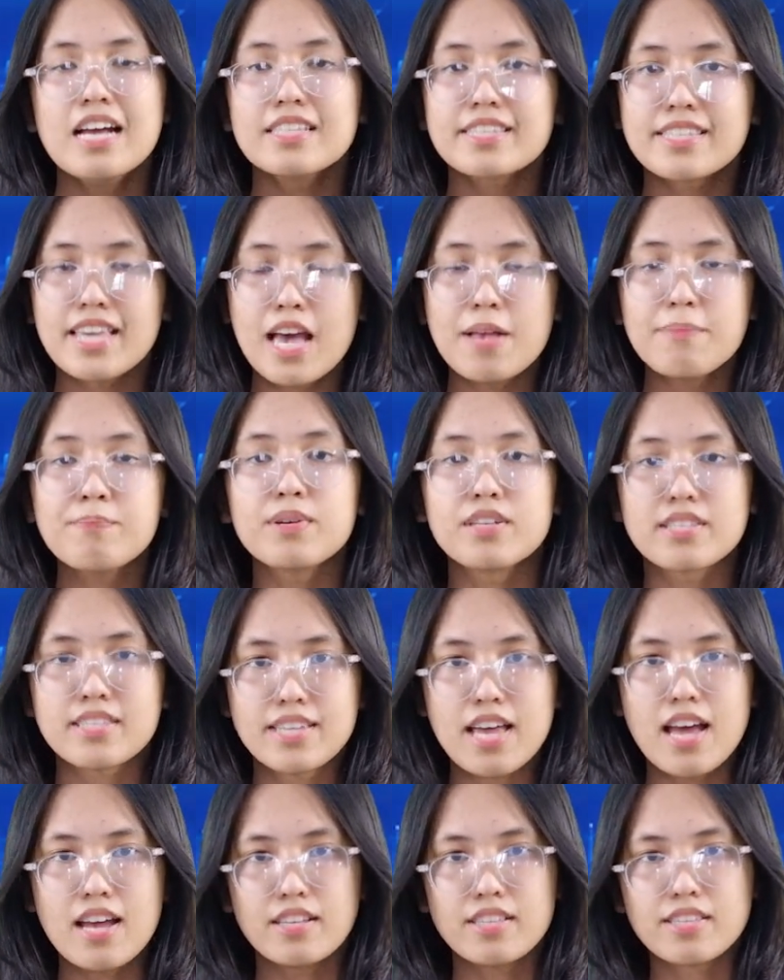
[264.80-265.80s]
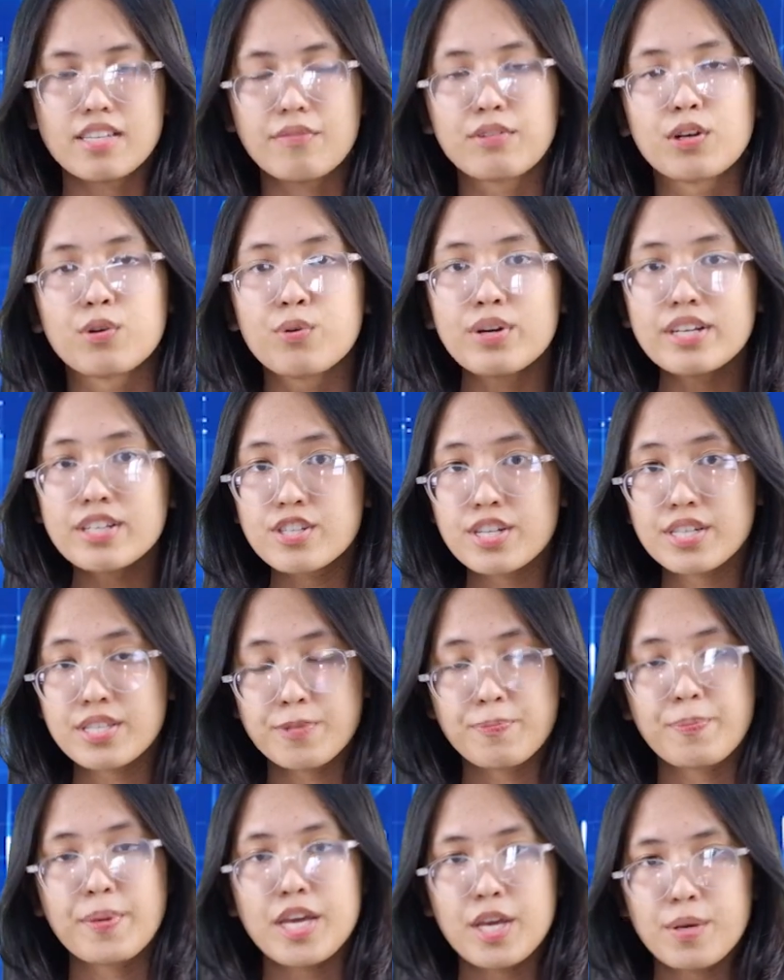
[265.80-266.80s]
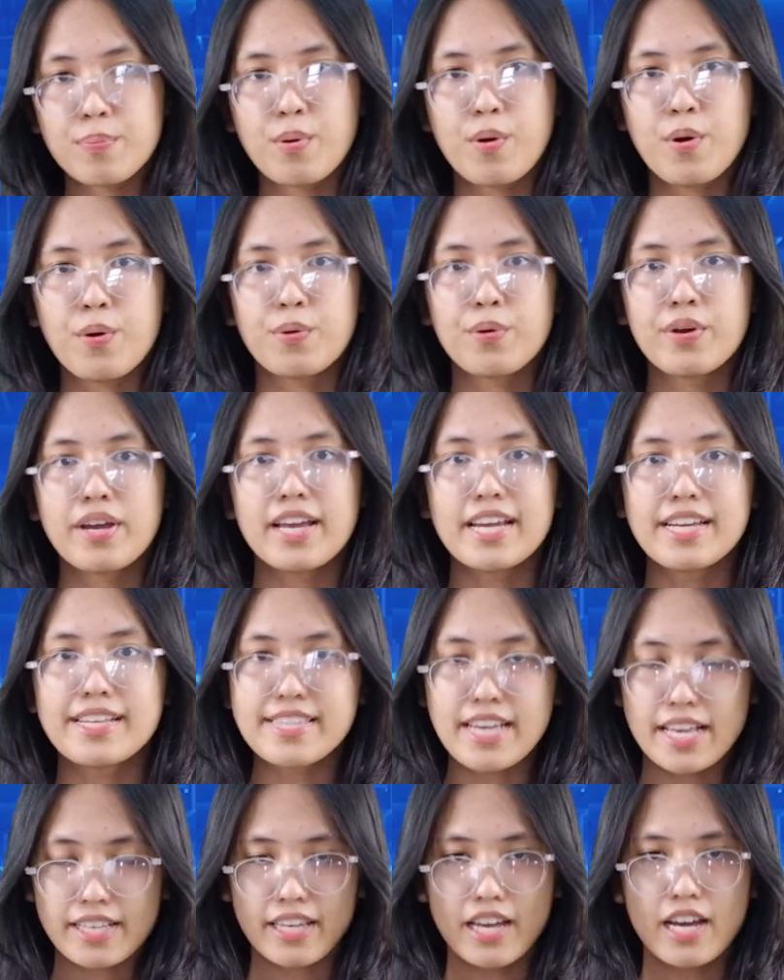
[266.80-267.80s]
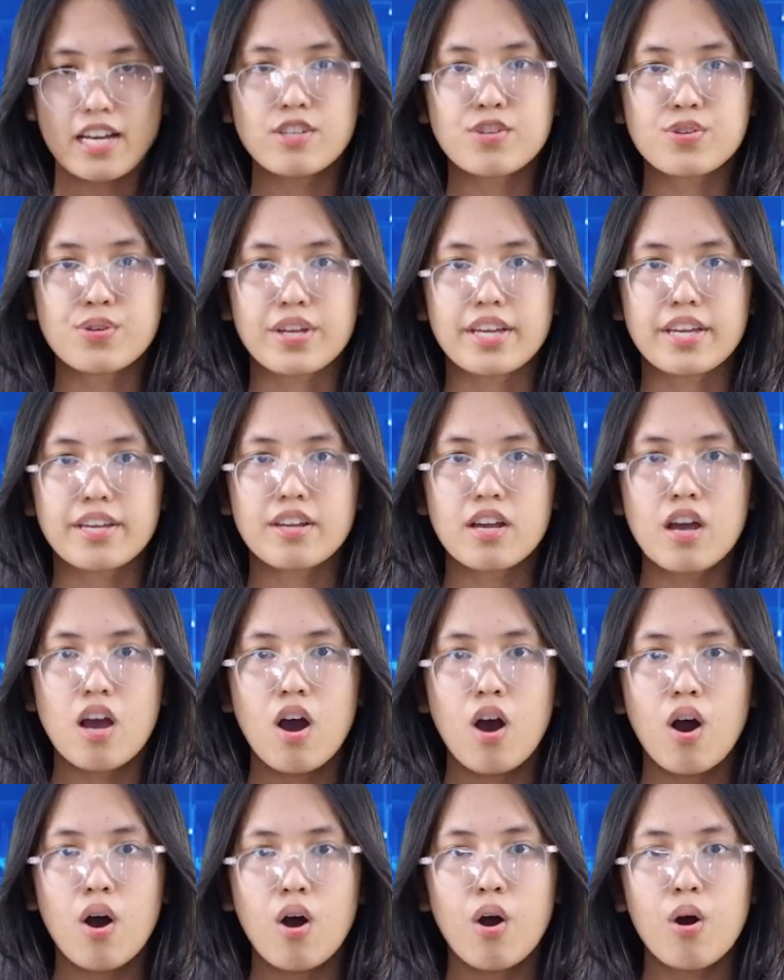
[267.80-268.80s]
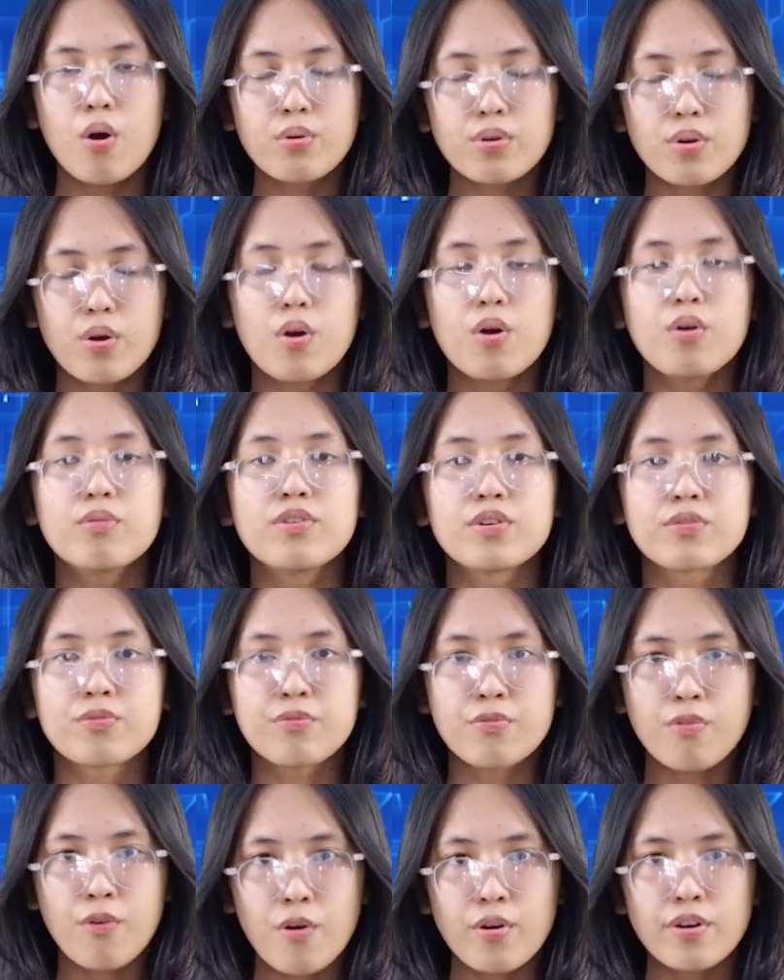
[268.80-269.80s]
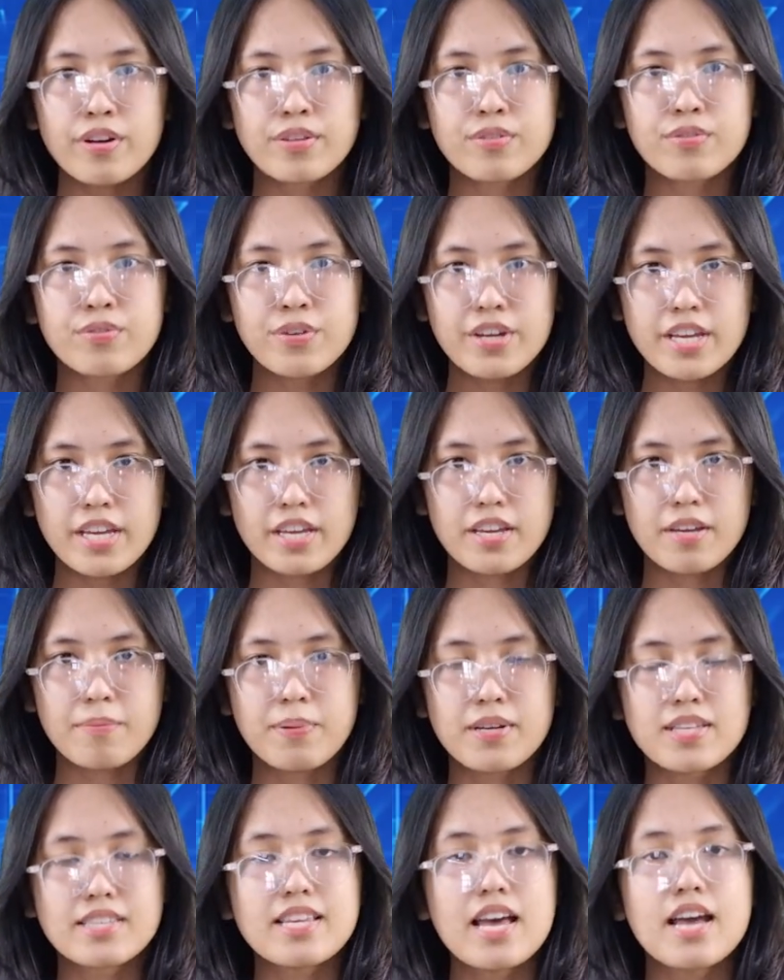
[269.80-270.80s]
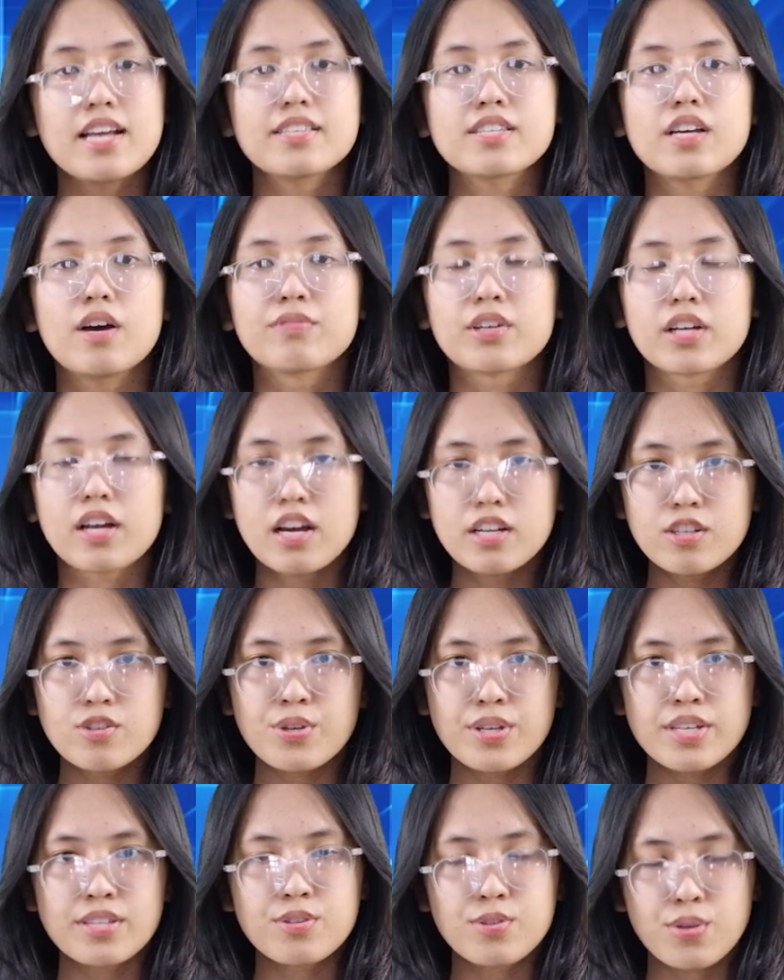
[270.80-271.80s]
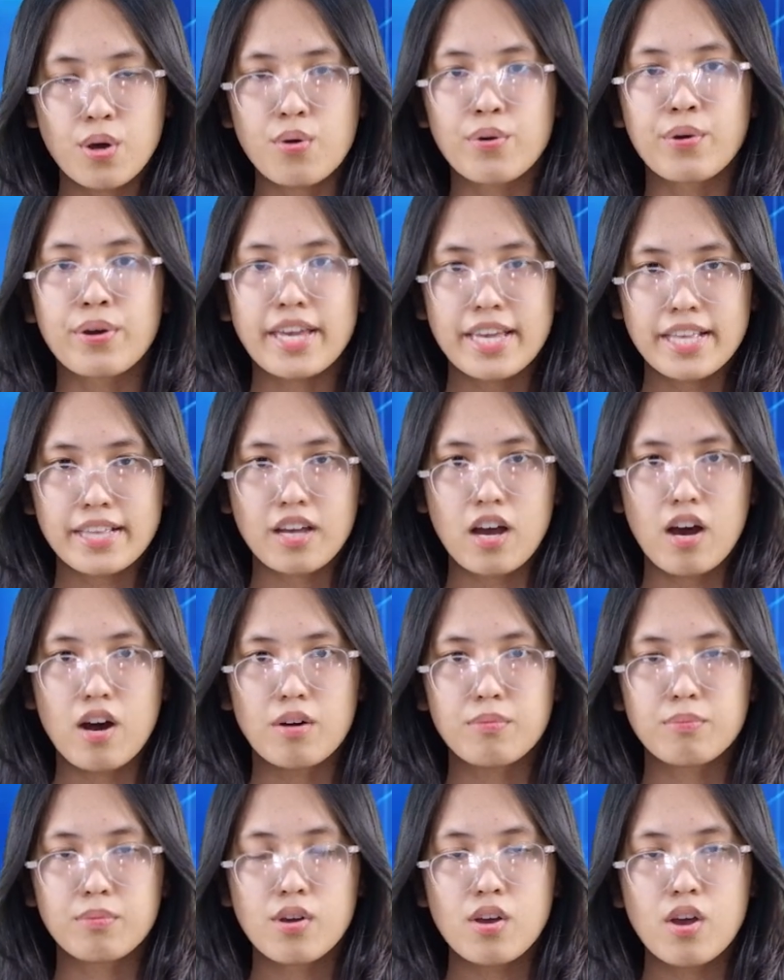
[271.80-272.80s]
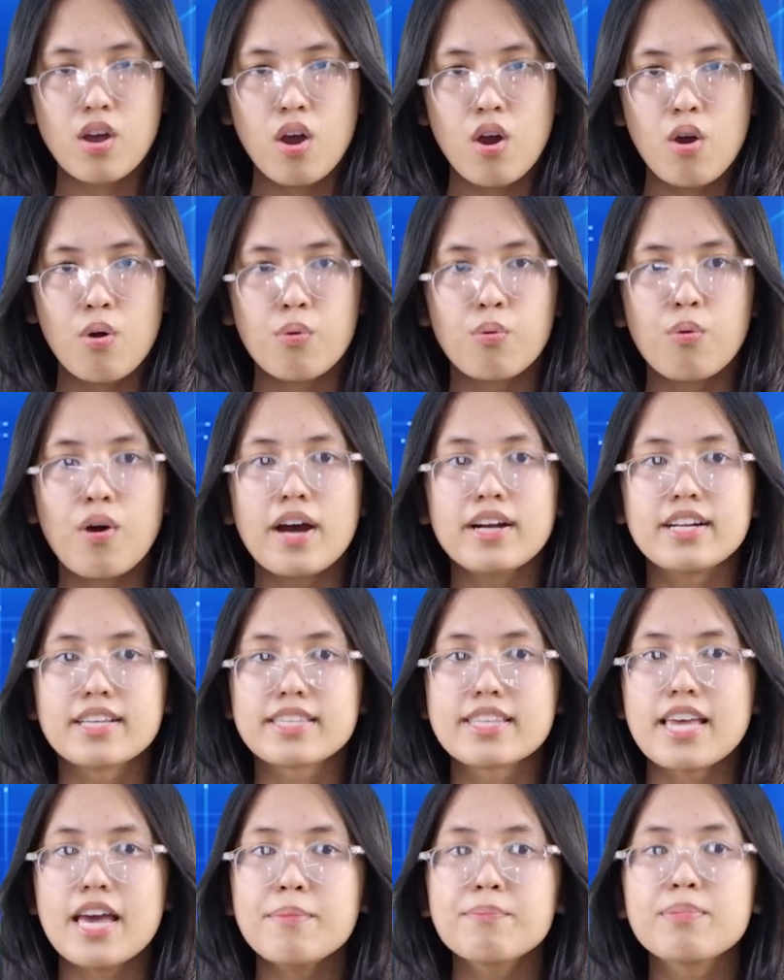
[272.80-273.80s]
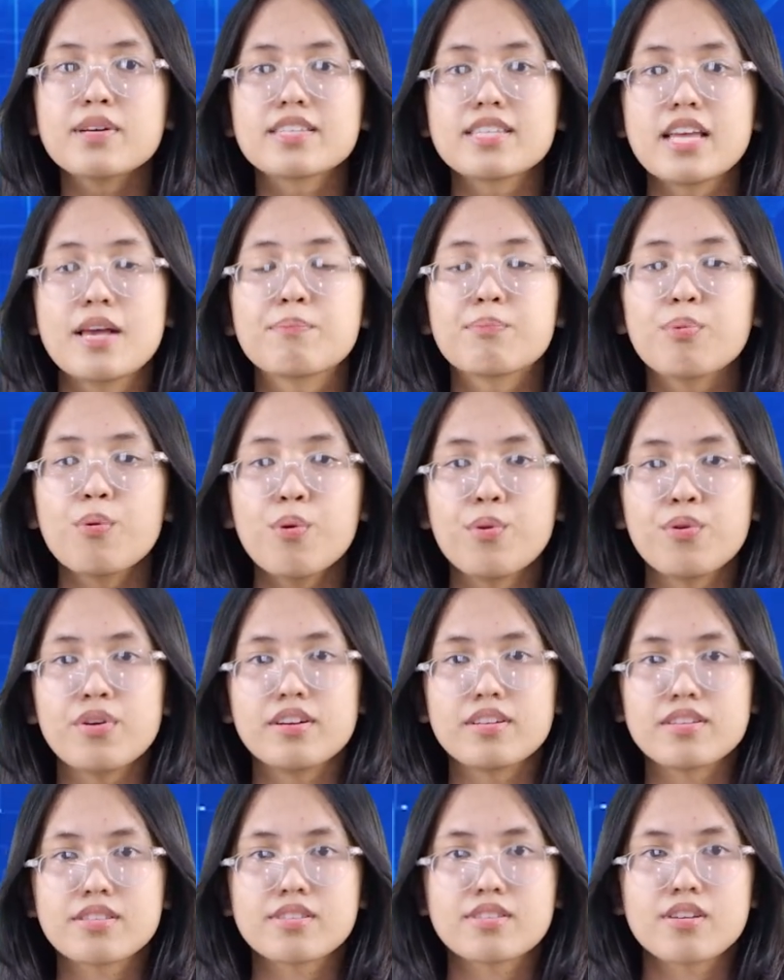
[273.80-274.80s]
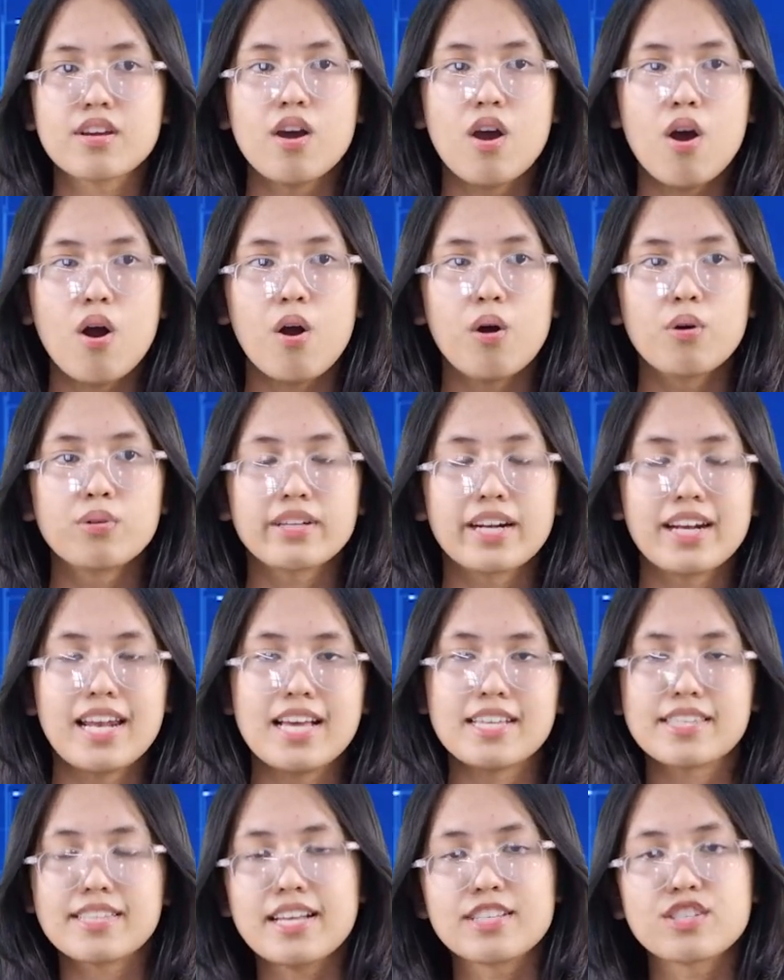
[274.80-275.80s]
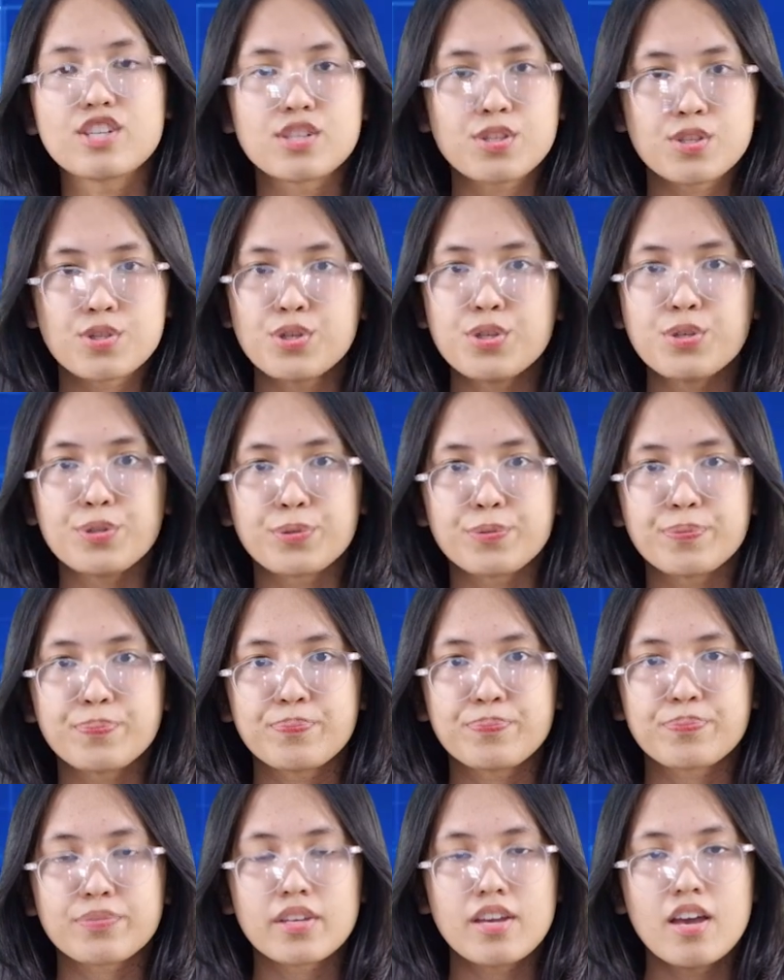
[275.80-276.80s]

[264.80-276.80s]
10% of the richest people in that country hold over 43% of the country's total income, while the 10% poorest hold less than just 2%.